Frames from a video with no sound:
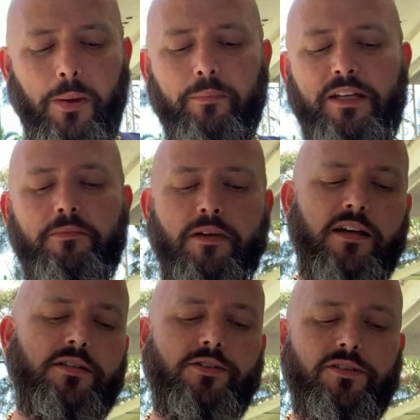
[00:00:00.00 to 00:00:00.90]

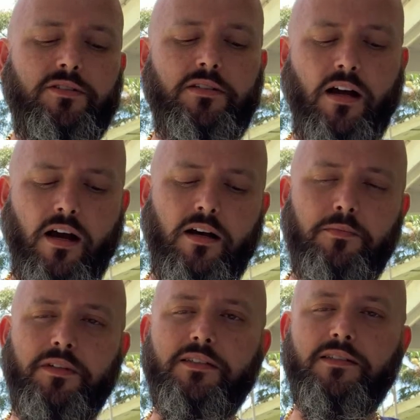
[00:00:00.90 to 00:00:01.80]
Meatmaster
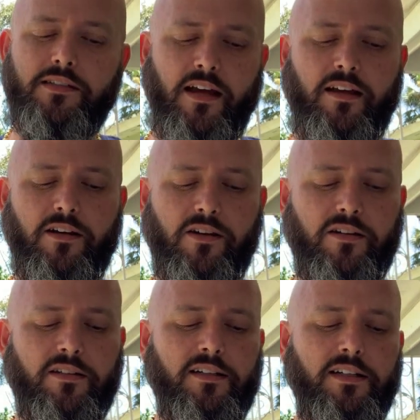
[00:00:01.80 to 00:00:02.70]
Tom
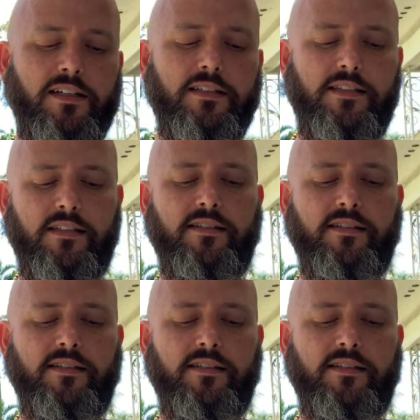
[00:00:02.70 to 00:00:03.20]
Stager, D.